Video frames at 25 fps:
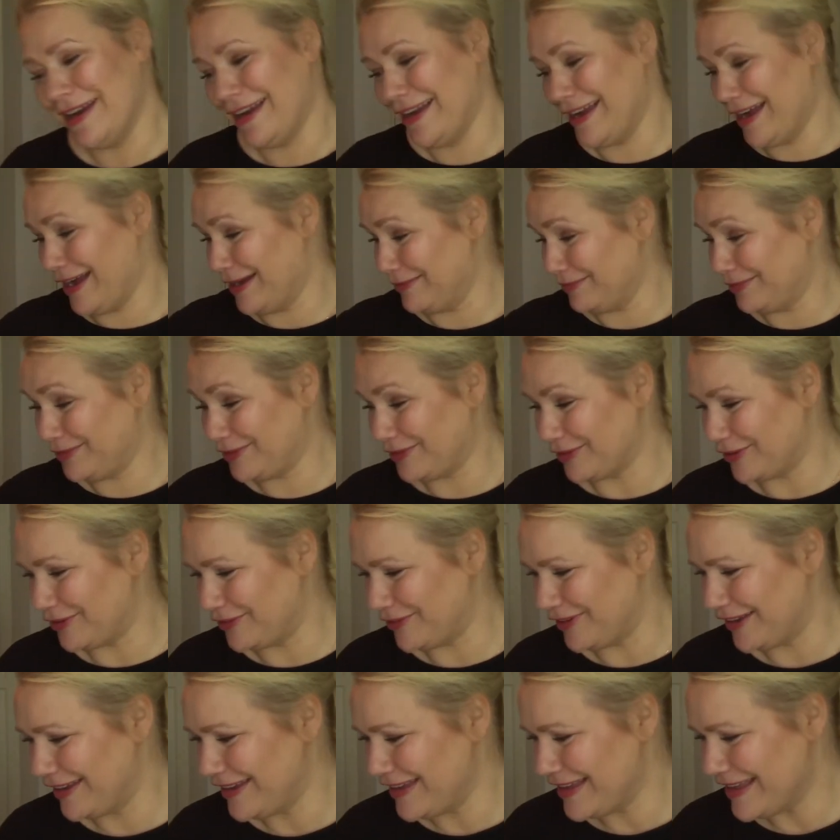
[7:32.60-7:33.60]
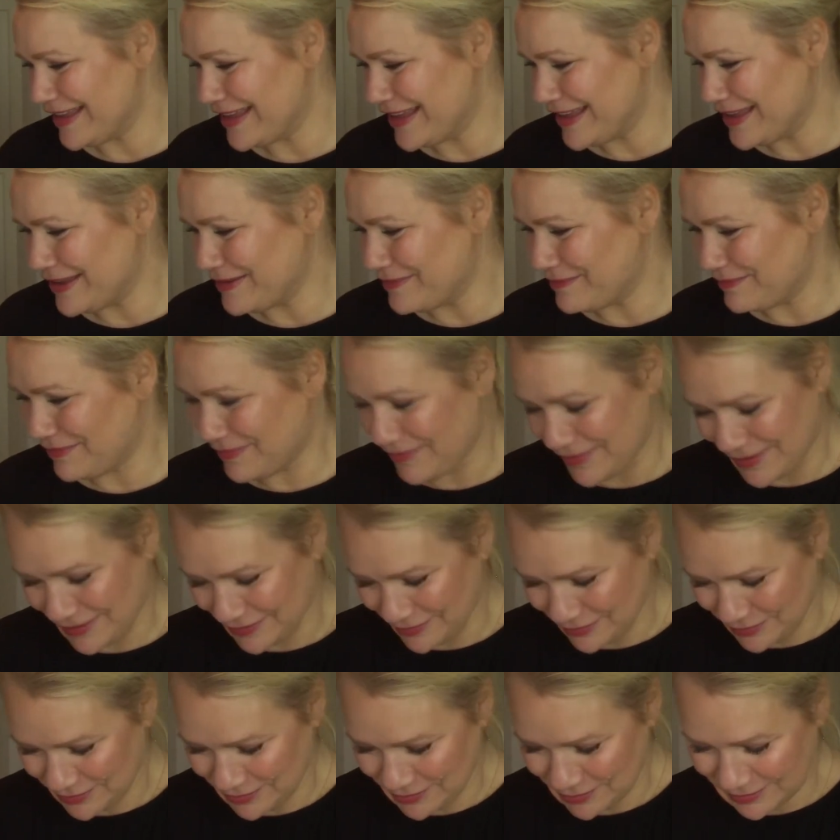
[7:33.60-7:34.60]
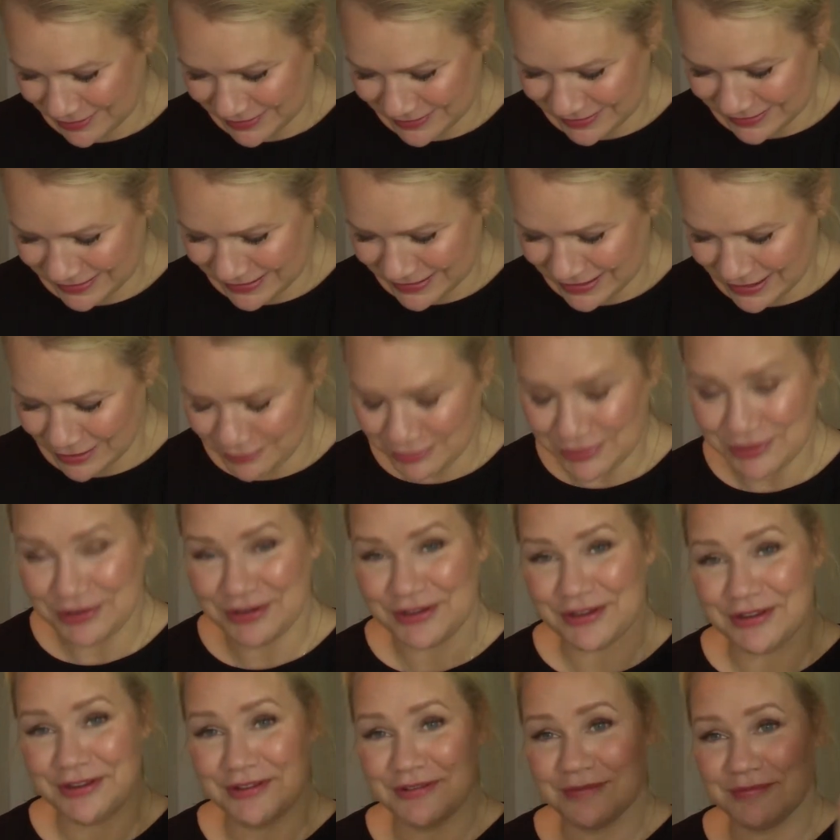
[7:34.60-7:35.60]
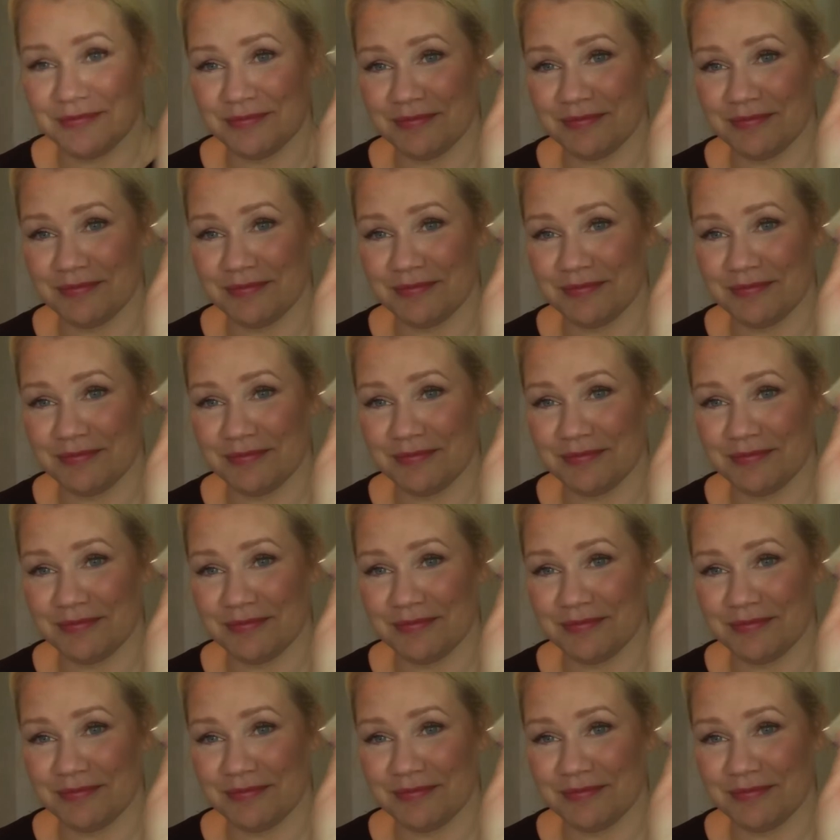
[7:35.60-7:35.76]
I'm sorry, but we will see. I'm gonna